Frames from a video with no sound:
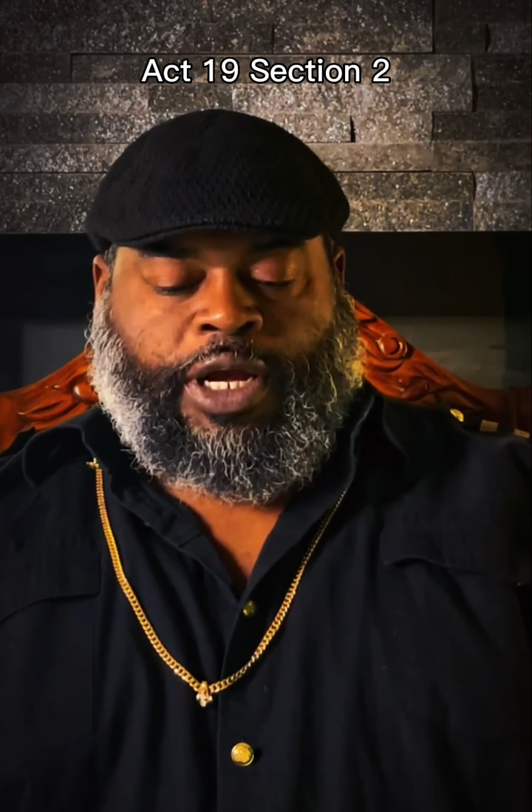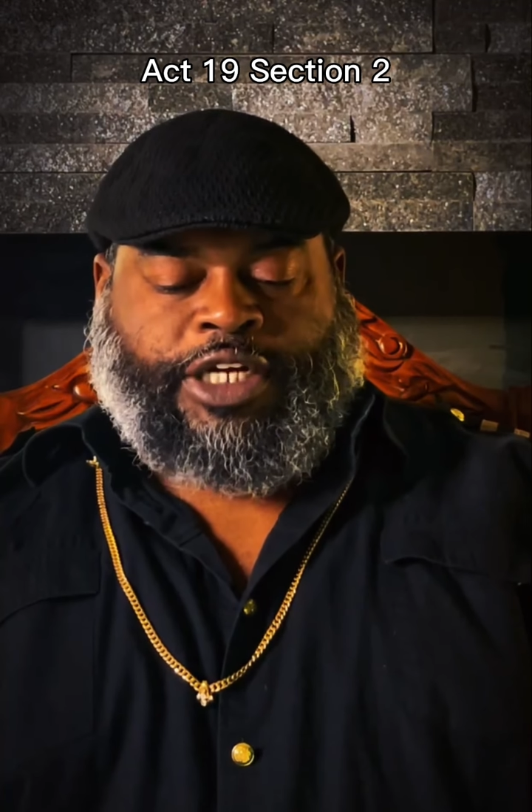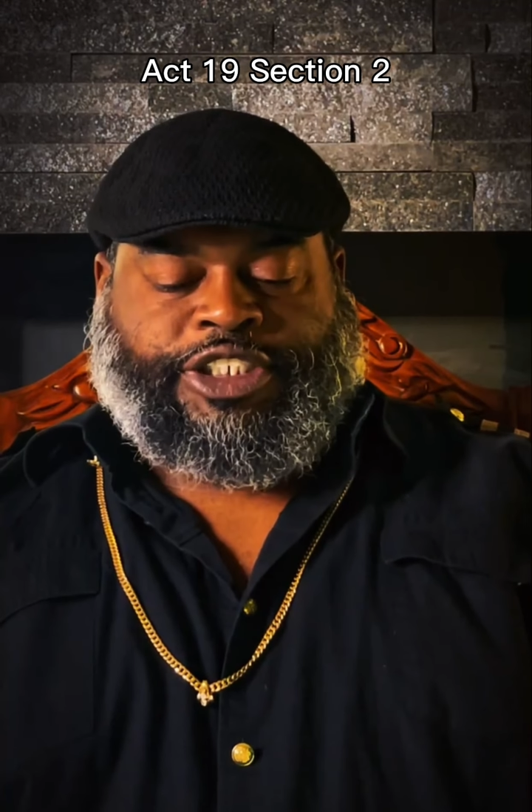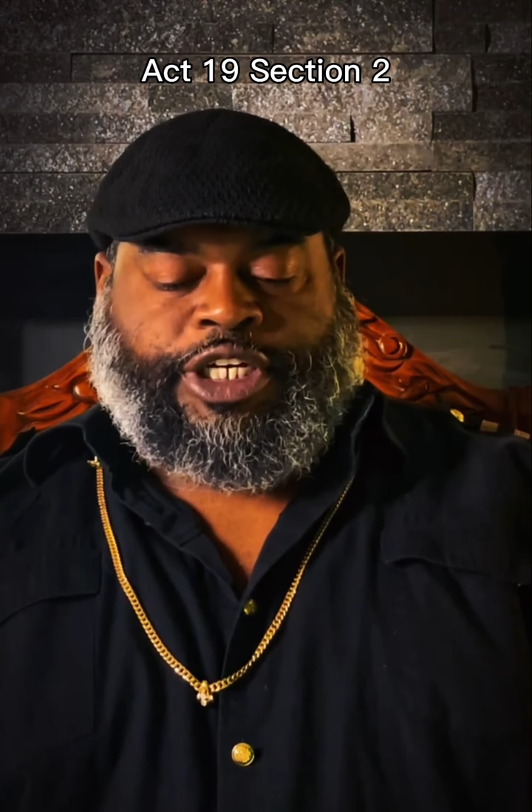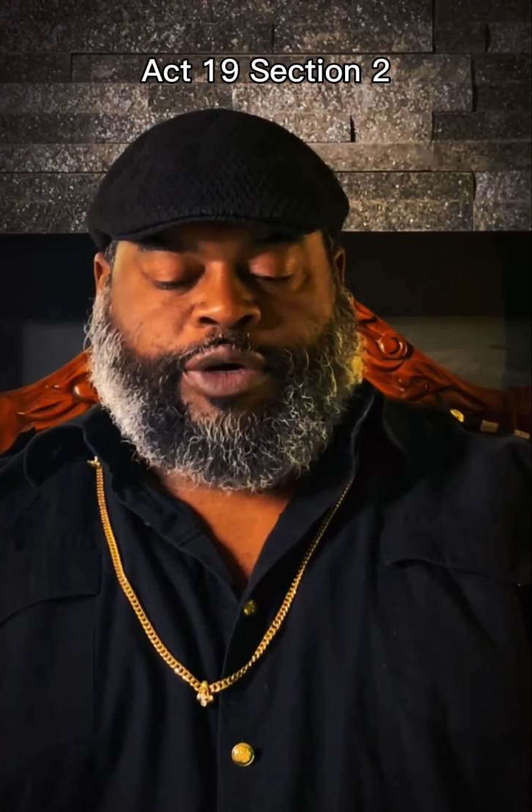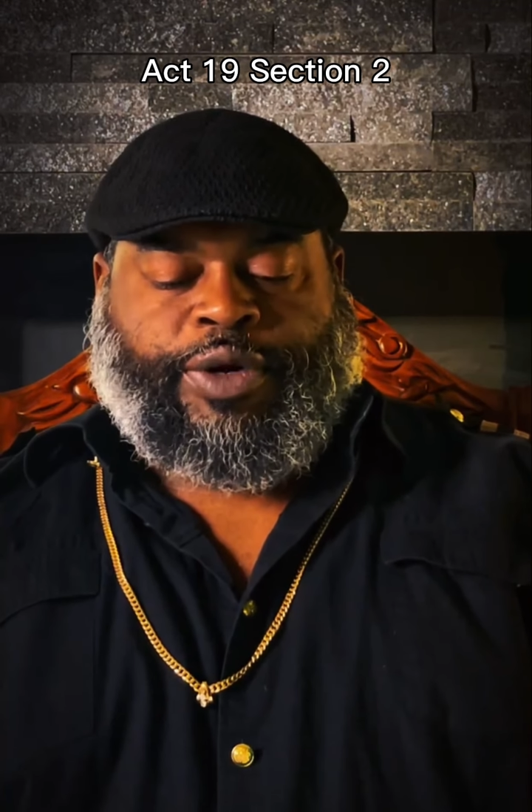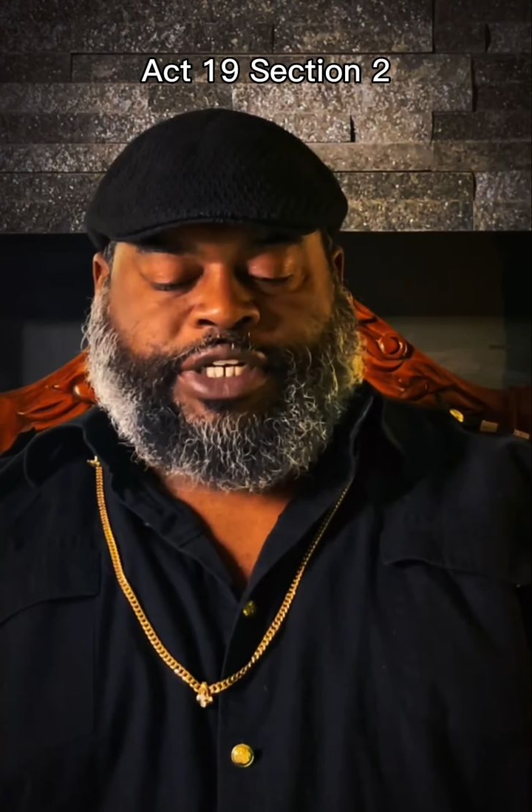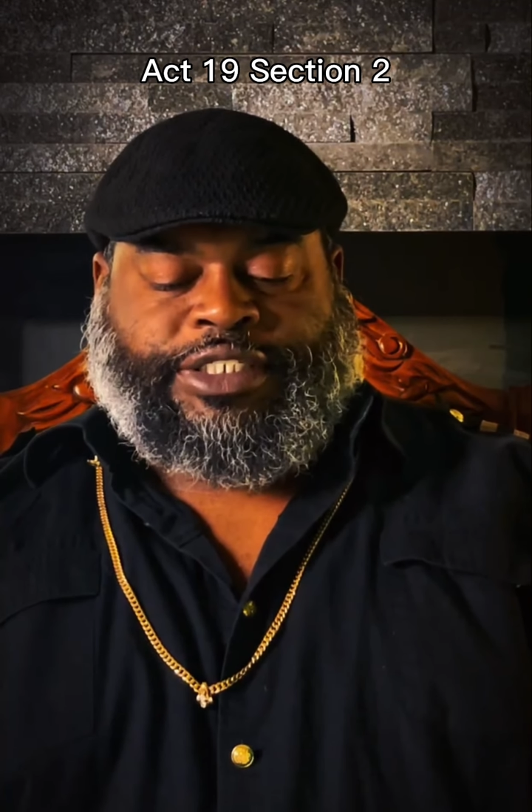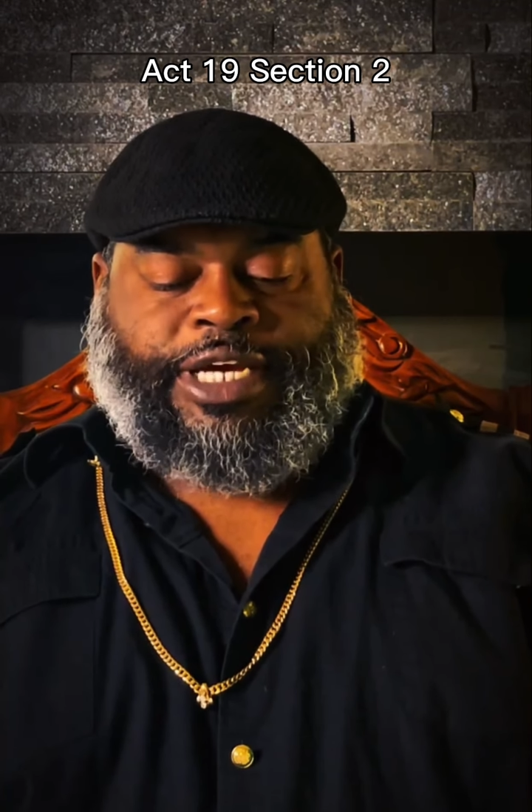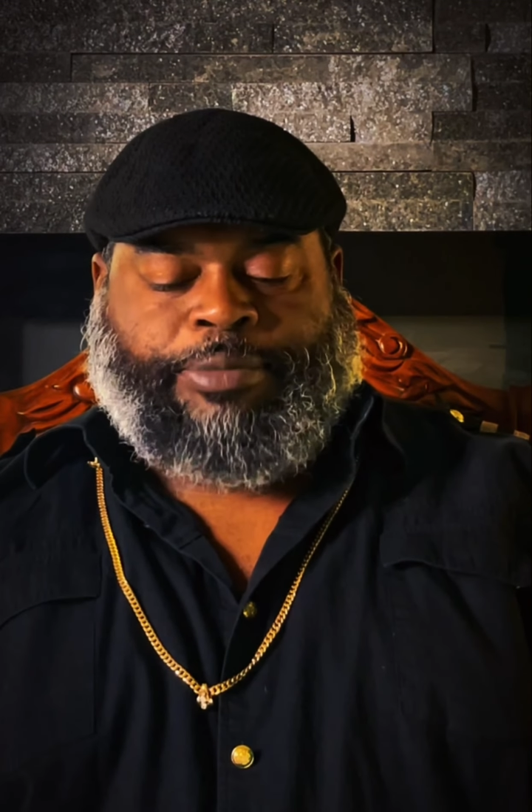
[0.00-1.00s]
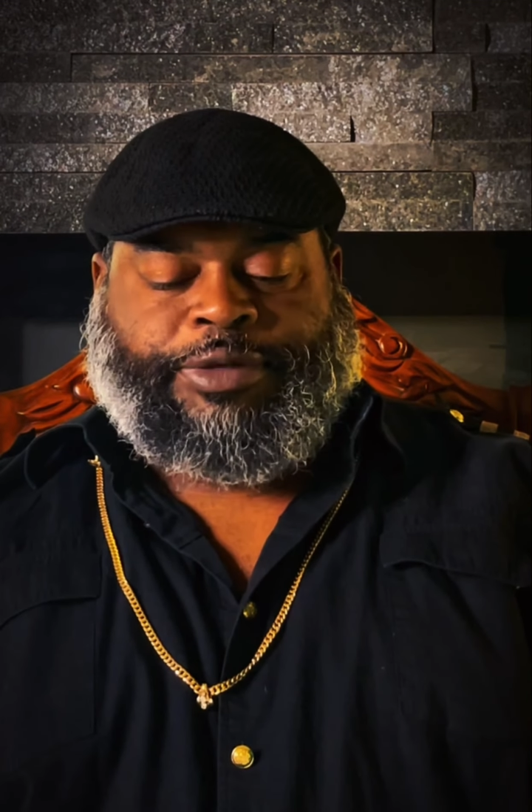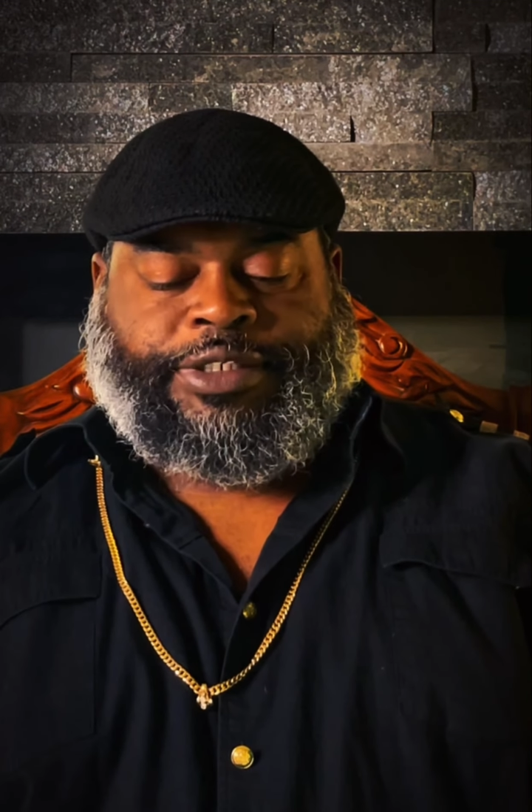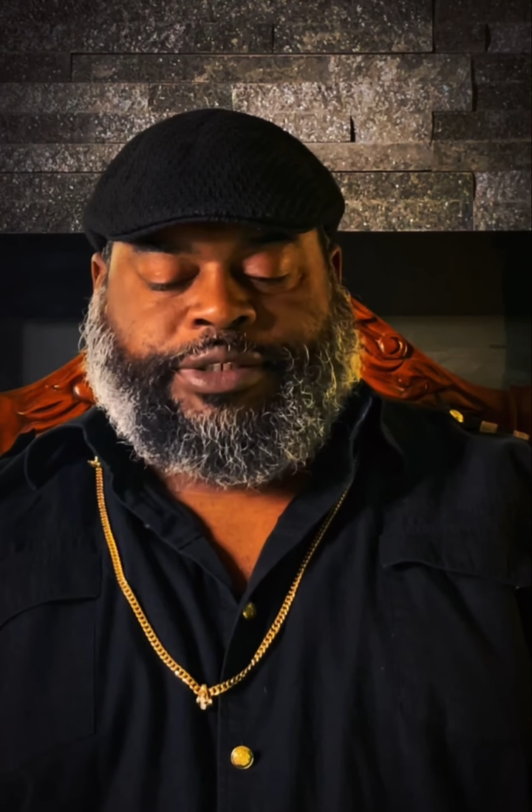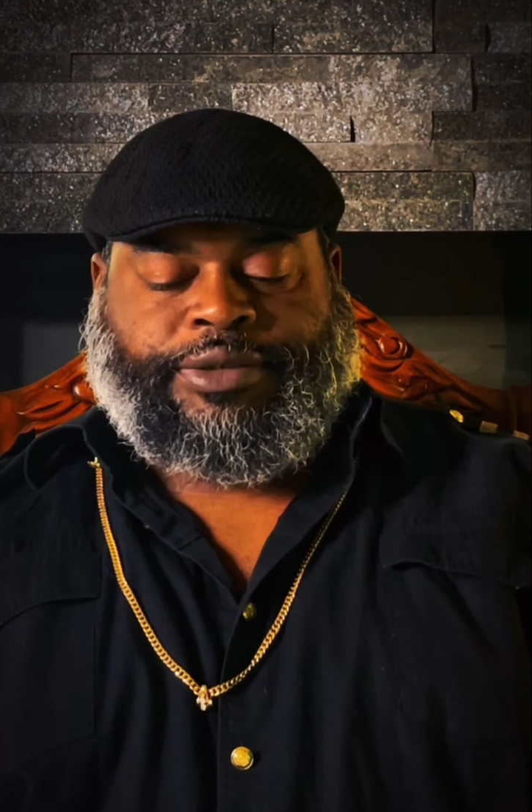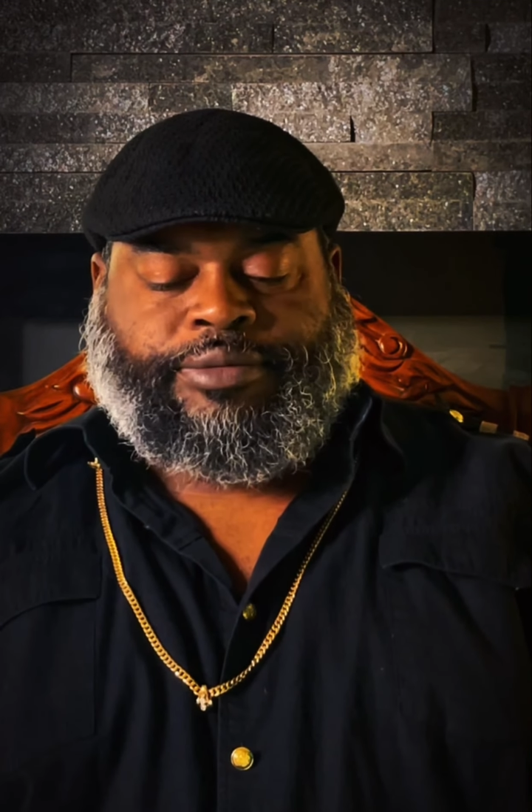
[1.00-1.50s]
A general
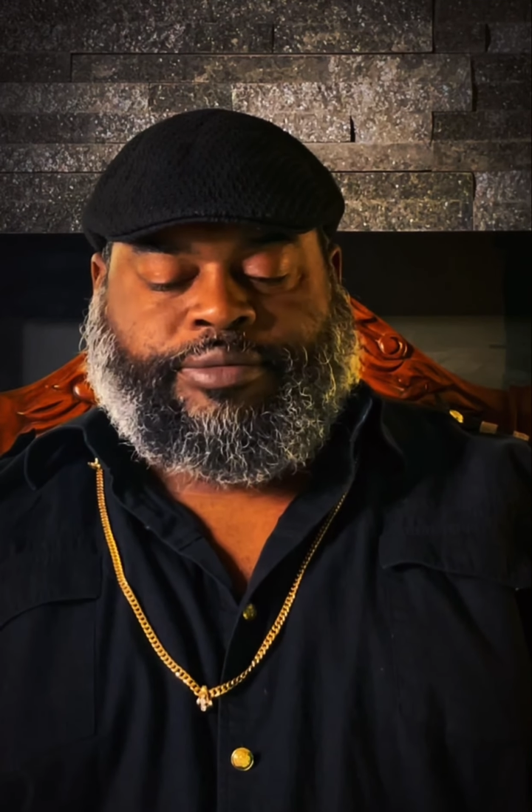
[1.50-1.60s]
acceptance